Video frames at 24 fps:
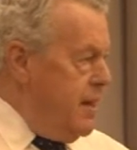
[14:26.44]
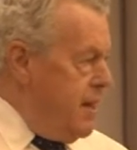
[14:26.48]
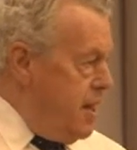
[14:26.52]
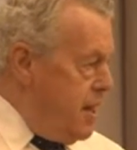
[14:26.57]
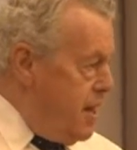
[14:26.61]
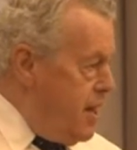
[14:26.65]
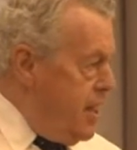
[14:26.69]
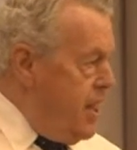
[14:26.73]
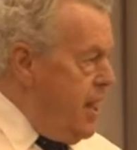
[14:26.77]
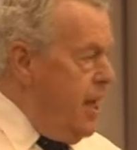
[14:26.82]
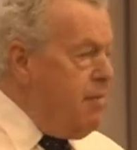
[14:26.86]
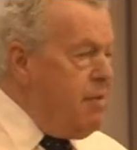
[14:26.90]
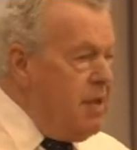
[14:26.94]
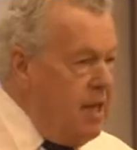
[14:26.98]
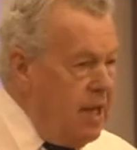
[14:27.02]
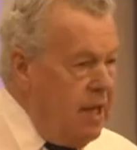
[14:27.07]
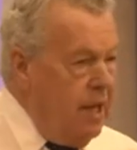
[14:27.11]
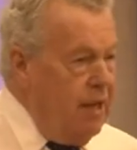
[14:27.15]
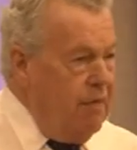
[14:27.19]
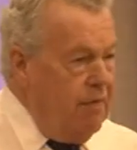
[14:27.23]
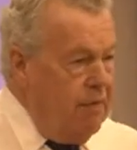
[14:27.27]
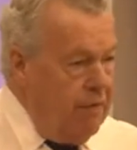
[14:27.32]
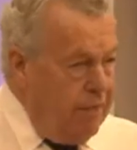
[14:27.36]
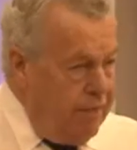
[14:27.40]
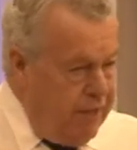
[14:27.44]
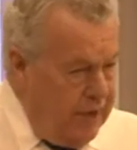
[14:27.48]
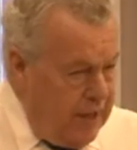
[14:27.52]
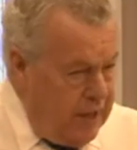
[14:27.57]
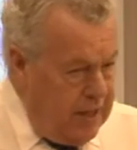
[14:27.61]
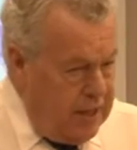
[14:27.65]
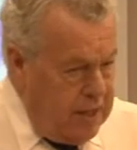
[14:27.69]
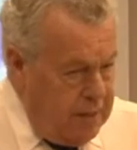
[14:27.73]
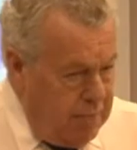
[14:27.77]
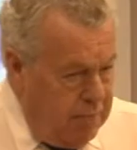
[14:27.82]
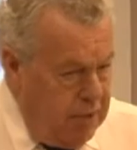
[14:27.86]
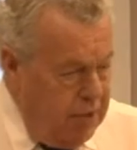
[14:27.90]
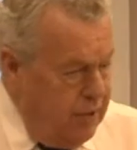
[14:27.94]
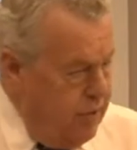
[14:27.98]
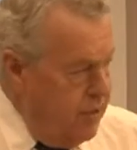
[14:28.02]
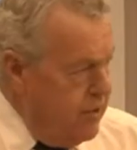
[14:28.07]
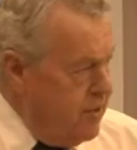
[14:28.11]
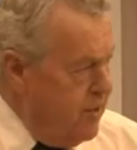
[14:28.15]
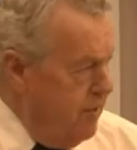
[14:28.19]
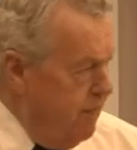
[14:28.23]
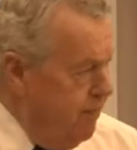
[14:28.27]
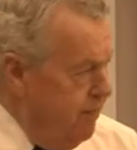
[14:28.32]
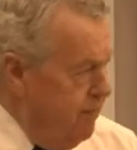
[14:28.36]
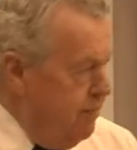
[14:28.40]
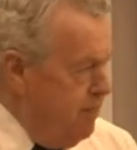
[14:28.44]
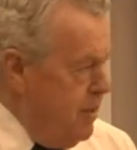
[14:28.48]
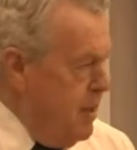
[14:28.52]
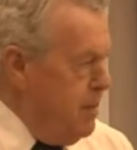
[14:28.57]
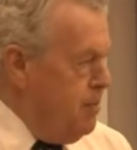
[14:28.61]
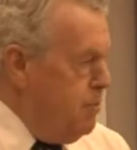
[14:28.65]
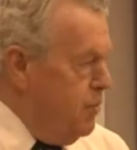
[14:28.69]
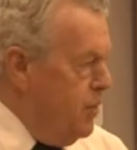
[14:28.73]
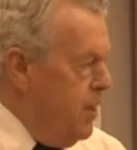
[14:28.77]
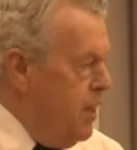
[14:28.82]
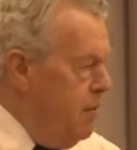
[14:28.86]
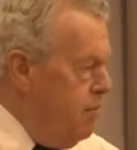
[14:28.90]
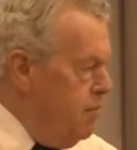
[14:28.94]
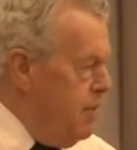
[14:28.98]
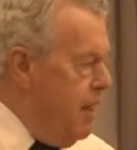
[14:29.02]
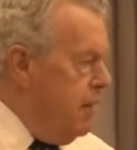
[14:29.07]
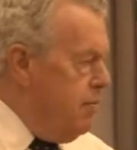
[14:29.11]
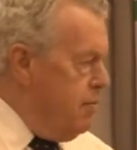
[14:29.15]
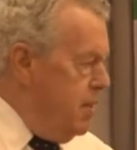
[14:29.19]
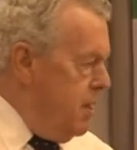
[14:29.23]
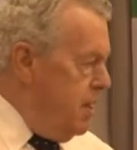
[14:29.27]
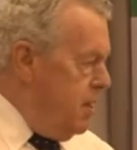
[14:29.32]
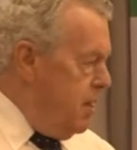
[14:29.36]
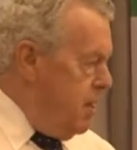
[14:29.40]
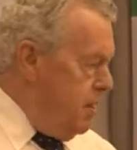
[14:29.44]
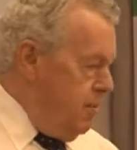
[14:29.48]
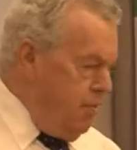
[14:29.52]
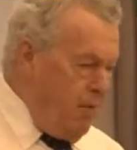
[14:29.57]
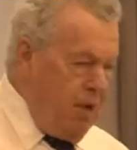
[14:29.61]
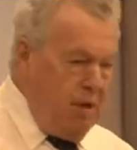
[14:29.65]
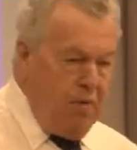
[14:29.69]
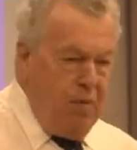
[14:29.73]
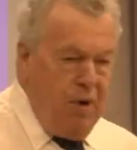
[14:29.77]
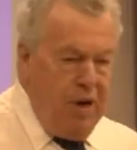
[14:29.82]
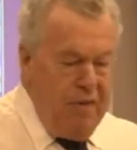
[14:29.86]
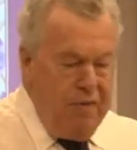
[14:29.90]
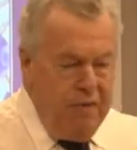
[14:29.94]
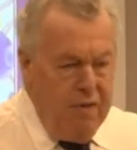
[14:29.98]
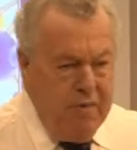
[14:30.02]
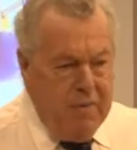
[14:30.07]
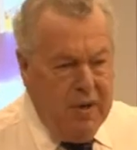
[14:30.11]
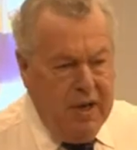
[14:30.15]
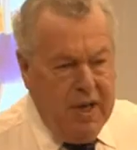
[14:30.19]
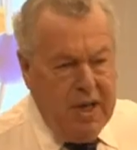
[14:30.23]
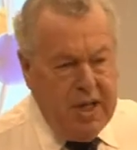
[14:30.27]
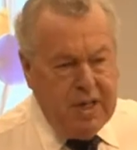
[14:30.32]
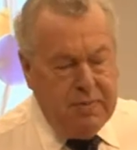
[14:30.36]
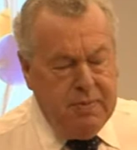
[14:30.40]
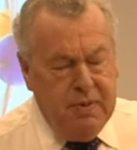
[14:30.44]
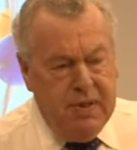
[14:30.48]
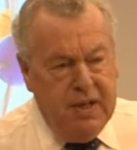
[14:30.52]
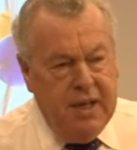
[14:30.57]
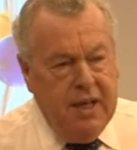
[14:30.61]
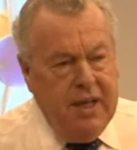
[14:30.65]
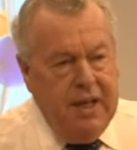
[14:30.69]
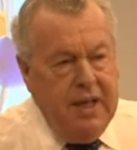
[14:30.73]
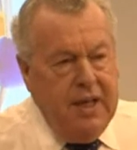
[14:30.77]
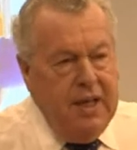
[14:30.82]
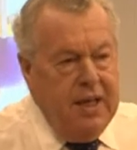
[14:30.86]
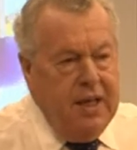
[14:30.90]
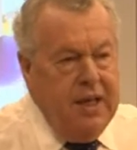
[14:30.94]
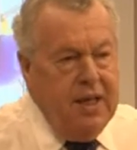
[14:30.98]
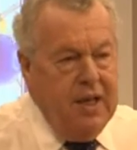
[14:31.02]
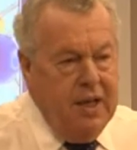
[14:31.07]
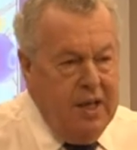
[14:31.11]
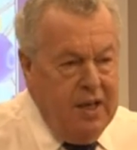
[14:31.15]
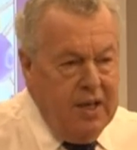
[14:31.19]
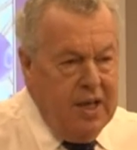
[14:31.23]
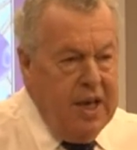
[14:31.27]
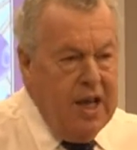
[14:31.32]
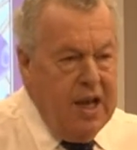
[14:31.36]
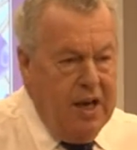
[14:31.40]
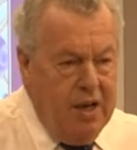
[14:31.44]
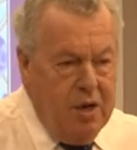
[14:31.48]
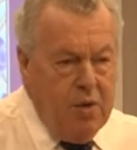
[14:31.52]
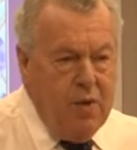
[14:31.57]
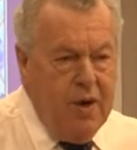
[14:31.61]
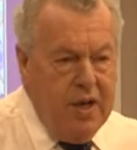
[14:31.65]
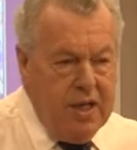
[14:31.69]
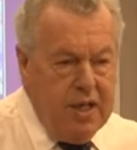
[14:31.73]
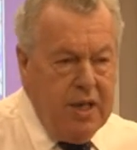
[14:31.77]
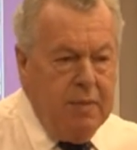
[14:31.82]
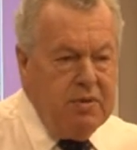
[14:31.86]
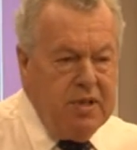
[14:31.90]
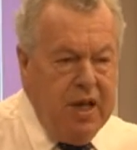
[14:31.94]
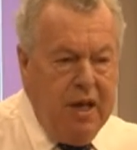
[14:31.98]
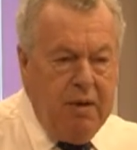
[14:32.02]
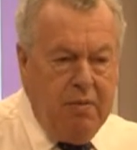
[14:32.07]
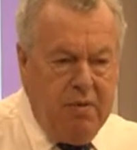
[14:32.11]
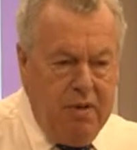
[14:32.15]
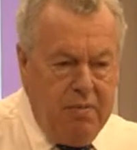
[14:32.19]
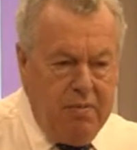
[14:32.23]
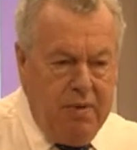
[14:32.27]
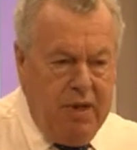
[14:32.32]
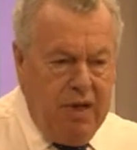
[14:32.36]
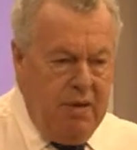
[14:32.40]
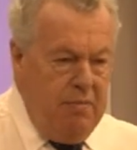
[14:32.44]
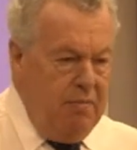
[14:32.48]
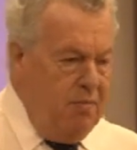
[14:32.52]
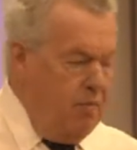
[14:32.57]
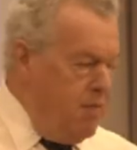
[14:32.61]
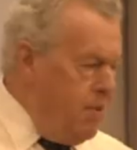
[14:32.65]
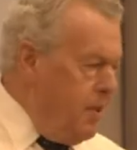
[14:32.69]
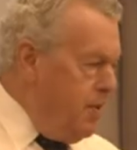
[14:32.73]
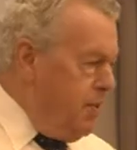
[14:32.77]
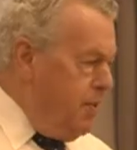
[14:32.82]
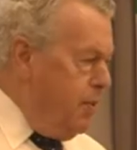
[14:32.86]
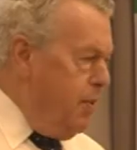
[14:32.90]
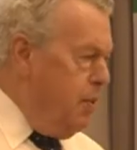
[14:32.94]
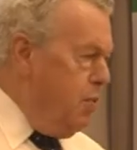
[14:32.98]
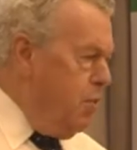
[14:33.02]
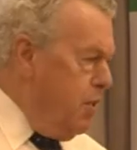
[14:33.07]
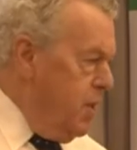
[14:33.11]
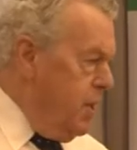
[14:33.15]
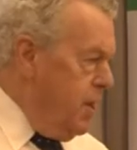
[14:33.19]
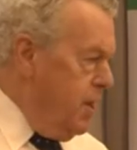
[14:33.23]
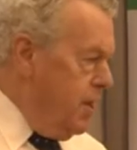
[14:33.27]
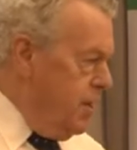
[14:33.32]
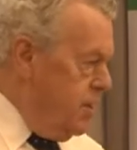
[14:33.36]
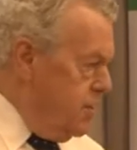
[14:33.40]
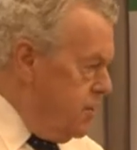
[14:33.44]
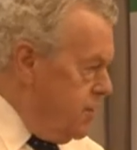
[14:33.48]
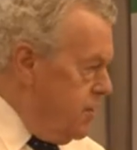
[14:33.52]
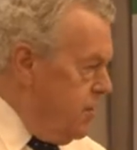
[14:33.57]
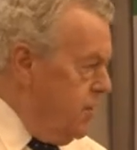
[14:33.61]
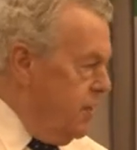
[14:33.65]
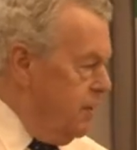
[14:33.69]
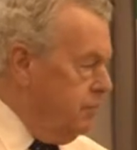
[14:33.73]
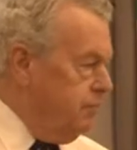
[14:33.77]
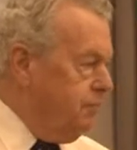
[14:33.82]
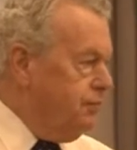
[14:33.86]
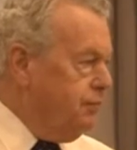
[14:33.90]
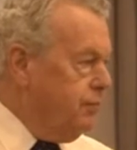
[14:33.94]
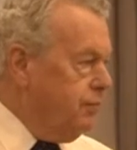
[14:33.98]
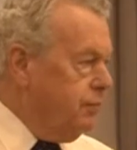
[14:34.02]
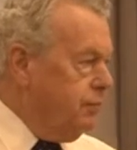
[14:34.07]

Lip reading: I am feeling the blues. People keep, my wife or my husband, getting quite upset with me, and people at work and so on.